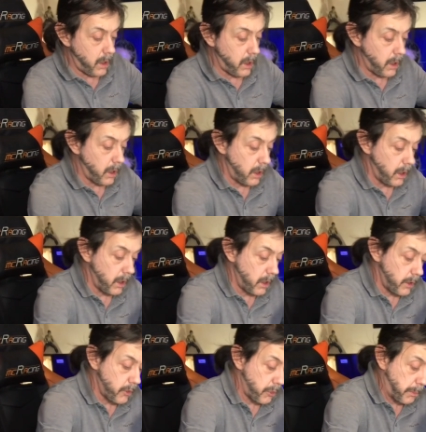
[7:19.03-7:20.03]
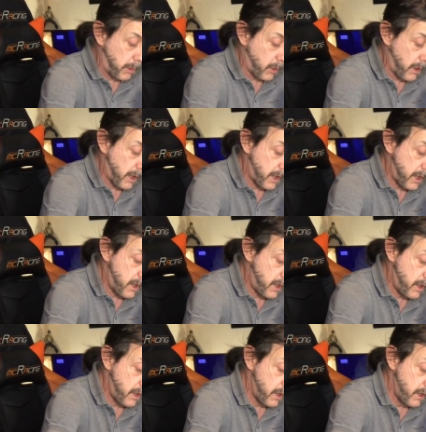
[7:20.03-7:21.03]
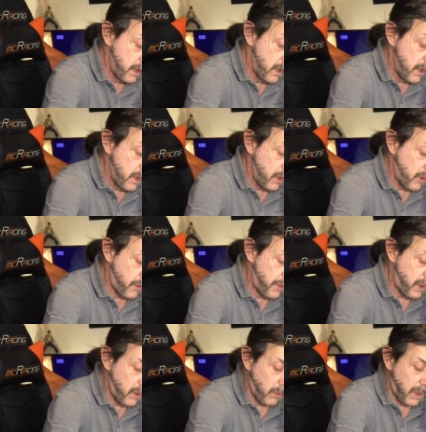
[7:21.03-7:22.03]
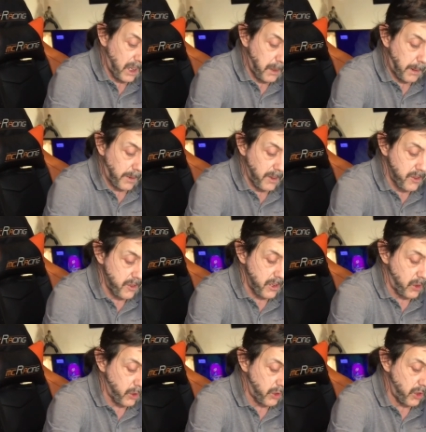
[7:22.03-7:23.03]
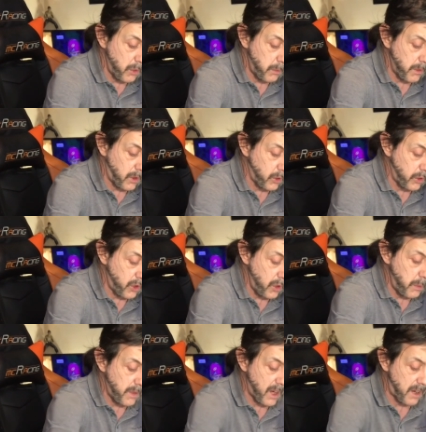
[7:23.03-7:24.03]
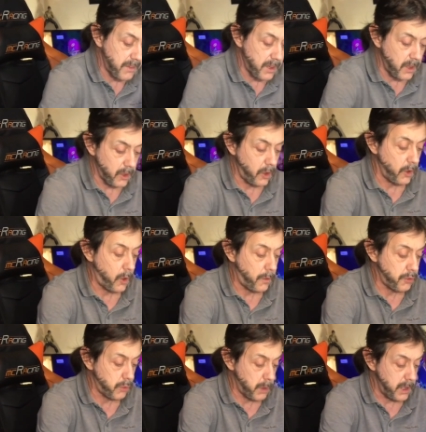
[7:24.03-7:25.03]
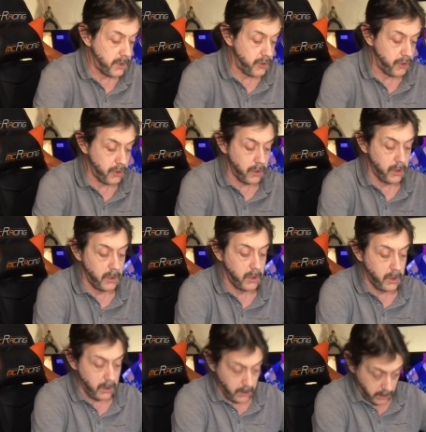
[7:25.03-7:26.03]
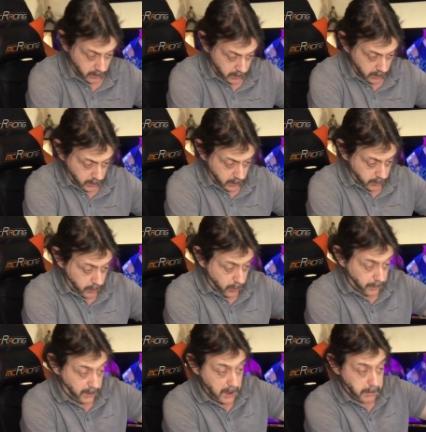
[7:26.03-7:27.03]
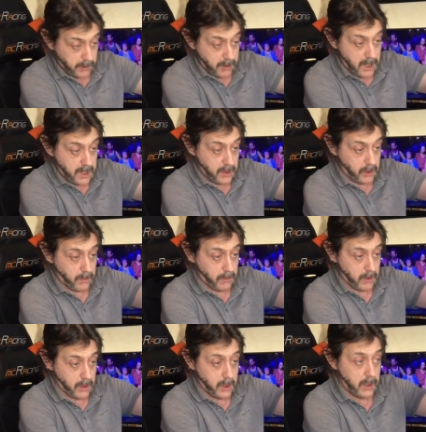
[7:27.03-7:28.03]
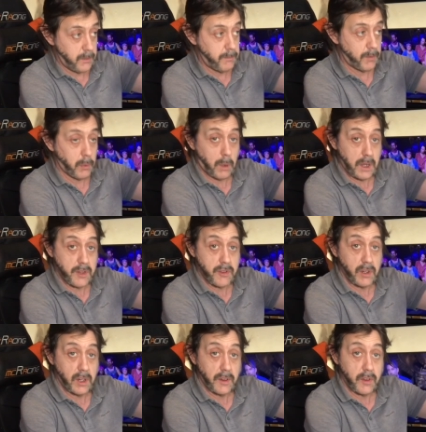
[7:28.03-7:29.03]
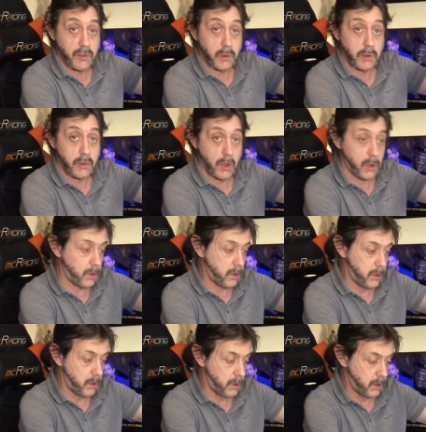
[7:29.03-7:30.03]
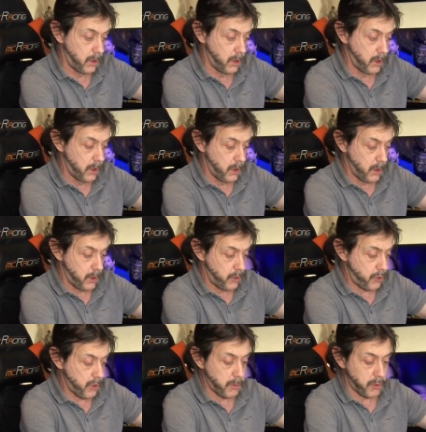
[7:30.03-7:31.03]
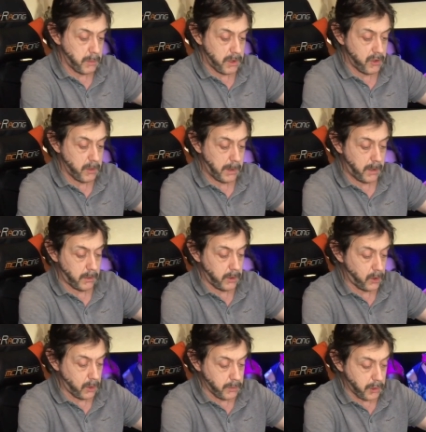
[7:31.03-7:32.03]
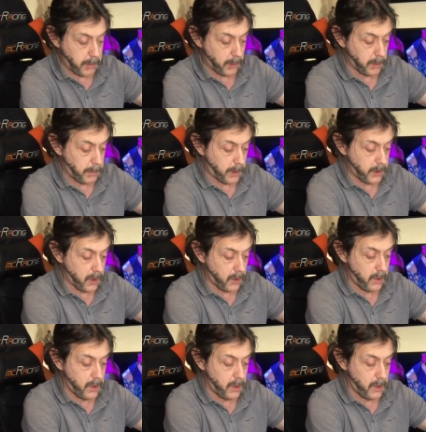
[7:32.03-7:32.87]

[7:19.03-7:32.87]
And just plug that in. The only thing I don't like about this is it could do with having an on-off switch. So I've cable tied the wires together so it's not too much messing about when you come to put the body on.